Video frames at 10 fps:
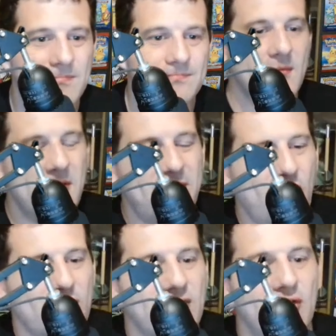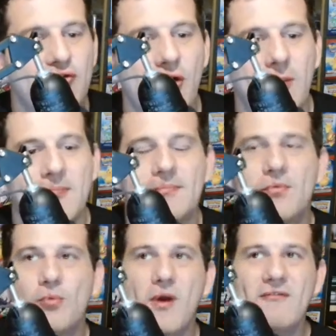So my thoughts on the drop.
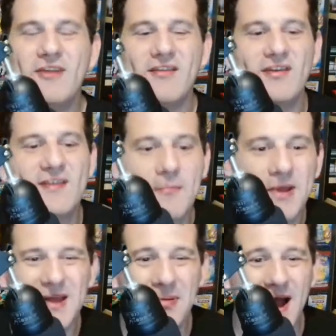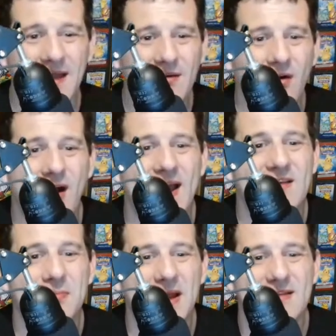When veve said Peter Pan, I
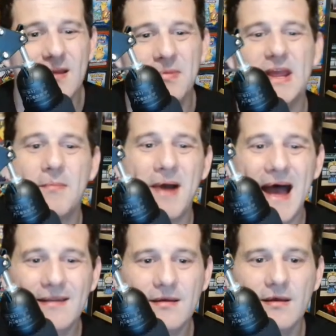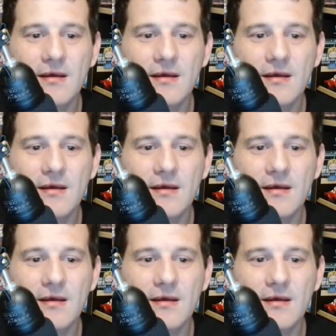expected a Peter Pan.